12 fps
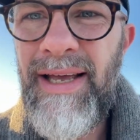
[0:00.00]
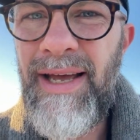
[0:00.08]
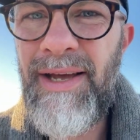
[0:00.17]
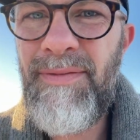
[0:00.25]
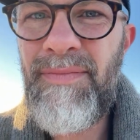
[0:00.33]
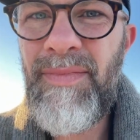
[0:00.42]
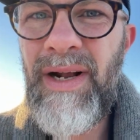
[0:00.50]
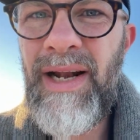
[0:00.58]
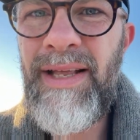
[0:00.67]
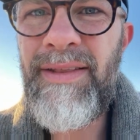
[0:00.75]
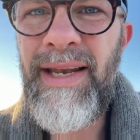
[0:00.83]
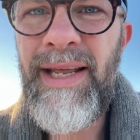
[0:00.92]

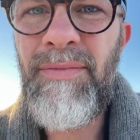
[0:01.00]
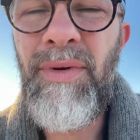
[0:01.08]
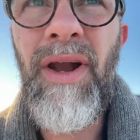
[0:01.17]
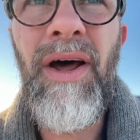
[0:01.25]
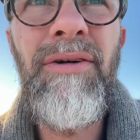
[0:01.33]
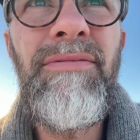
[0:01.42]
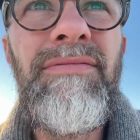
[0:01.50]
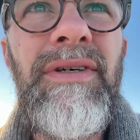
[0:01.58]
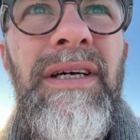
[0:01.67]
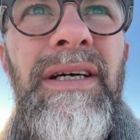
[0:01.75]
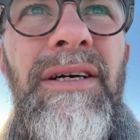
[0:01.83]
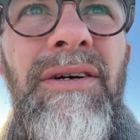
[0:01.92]
click the link below.
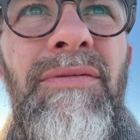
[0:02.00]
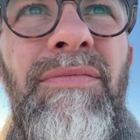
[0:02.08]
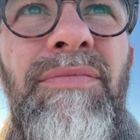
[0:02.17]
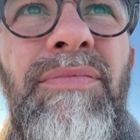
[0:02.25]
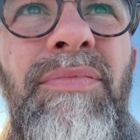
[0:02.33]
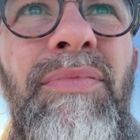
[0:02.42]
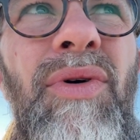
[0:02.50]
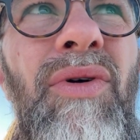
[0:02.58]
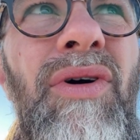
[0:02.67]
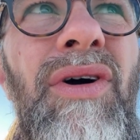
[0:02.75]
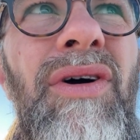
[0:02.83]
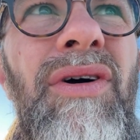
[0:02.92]

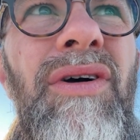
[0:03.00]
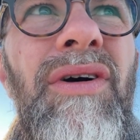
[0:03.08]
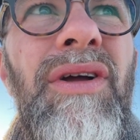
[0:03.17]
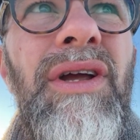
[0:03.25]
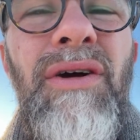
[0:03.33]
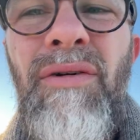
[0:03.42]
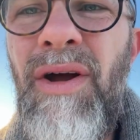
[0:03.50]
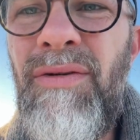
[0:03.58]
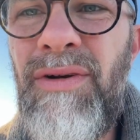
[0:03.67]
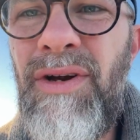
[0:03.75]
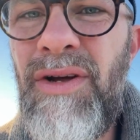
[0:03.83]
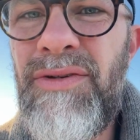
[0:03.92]
Book your
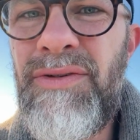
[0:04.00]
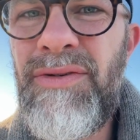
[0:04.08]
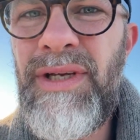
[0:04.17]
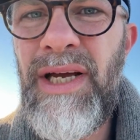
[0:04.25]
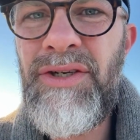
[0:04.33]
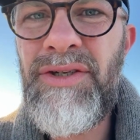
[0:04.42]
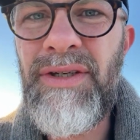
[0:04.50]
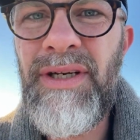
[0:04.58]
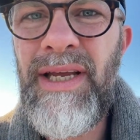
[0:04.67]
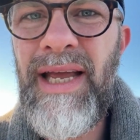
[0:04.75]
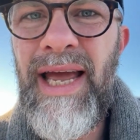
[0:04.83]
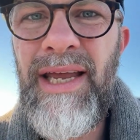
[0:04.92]
own
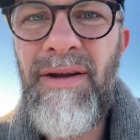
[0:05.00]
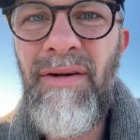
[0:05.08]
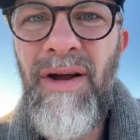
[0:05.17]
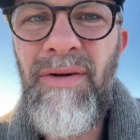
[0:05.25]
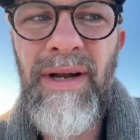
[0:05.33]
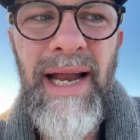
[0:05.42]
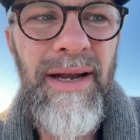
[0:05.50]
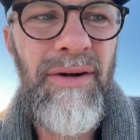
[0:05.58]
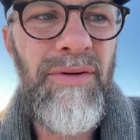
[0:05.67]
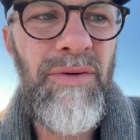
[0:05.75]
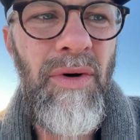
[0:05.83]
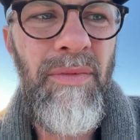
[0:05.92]
consultation. Get your own
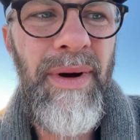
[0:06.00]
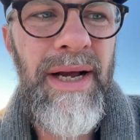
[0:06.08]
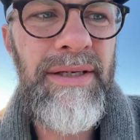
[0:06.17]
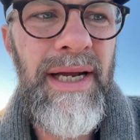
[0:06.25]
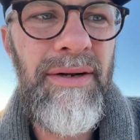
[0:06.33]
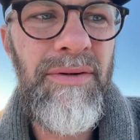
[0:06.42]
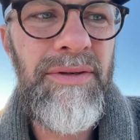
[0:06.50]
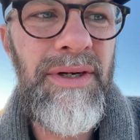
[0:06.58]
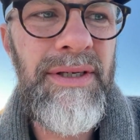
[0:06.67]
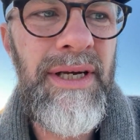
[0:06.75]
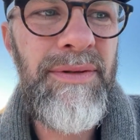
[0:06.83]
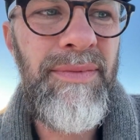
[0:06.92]
landlord, one-page landlord
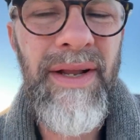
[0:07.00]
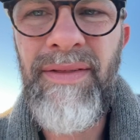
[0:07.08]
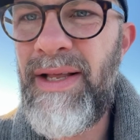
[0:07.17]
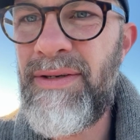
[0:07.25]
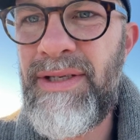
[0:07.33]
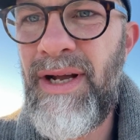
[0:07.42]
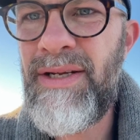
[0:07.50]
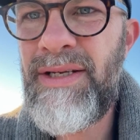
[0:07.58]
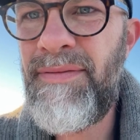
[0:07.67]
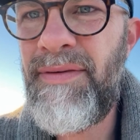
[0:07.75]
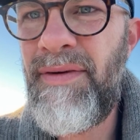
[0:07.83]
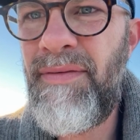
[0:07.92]
success plan. They'll start
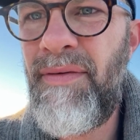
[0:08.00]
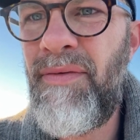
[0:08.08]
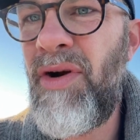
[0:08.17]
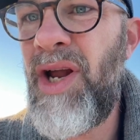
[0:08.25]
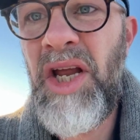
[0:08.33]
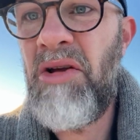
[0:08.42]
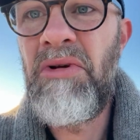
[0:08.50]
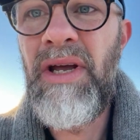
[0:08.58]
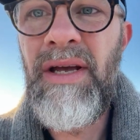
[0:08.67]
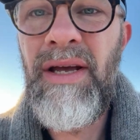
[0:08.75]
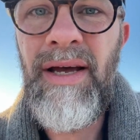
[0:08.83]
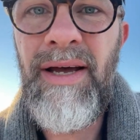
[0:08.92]
it for you for free.
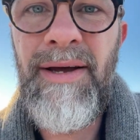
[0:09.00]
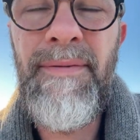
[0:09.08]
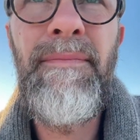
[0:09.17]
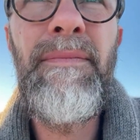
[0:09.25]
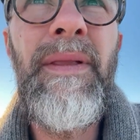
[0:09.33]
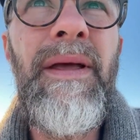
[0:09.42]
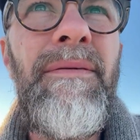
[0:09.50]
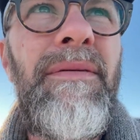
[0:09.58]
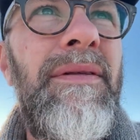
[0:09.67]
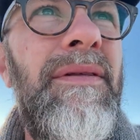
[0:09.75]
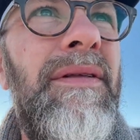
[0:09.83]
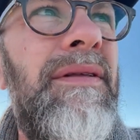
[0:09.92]

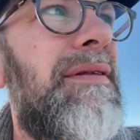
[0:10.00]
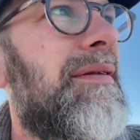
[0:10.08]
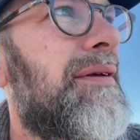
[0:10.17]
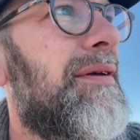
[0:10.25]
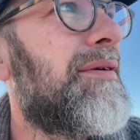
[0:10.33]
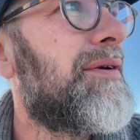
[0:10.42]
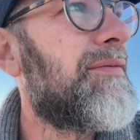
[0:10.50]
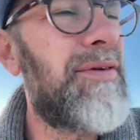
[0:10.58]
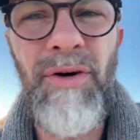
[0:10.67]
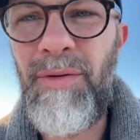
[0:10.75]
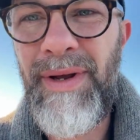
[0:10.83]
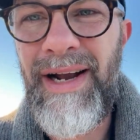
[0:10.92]
You've
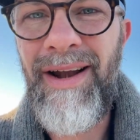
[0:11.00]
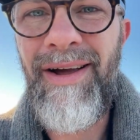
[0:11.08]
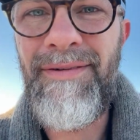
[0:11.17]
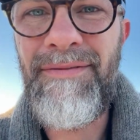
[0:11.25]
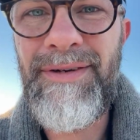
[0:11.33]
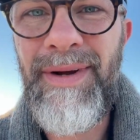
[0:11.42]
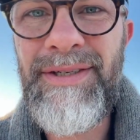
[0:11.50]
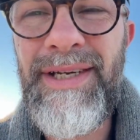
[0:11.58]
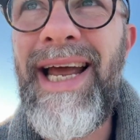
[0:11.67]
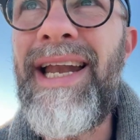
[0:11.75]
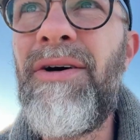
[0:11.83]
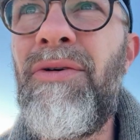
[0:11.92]
got to be a client to actually
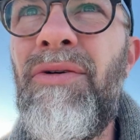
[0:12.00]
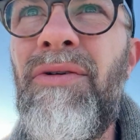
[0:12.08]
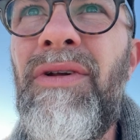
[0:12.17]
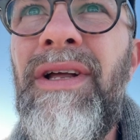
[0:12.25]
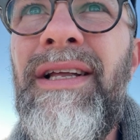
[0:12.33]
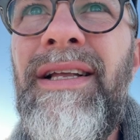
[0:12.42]
get it all